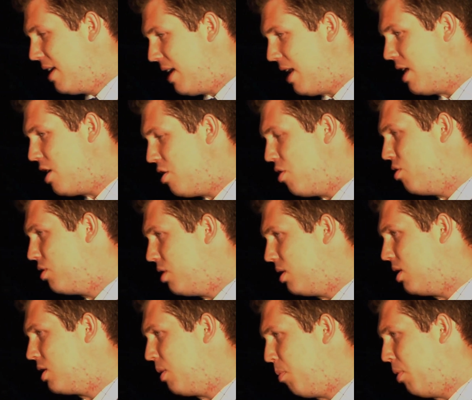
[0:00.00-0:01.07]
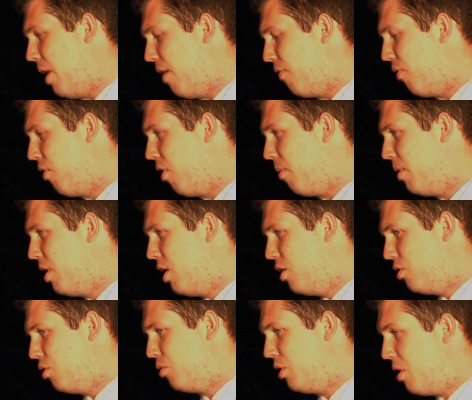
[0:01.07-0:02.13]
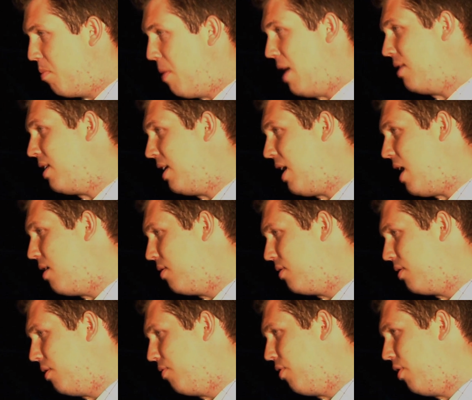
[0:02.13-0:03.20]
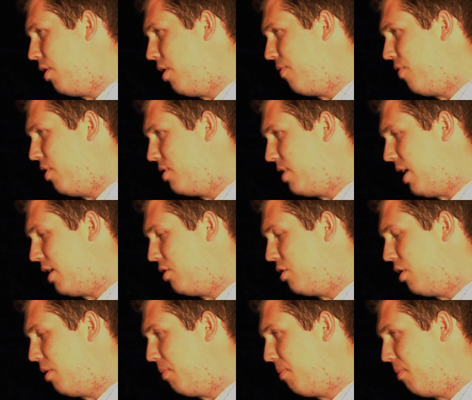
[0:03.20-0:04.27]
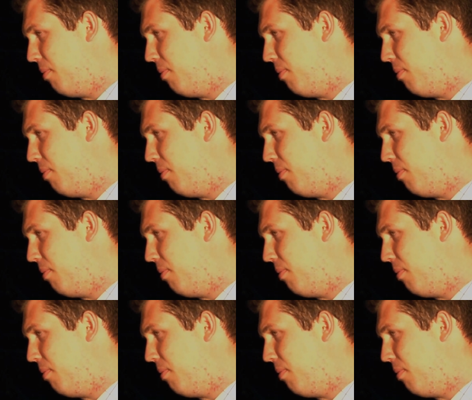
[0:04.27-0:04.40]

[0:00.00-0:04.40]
Can he use this as a platform to really make the case for a second term?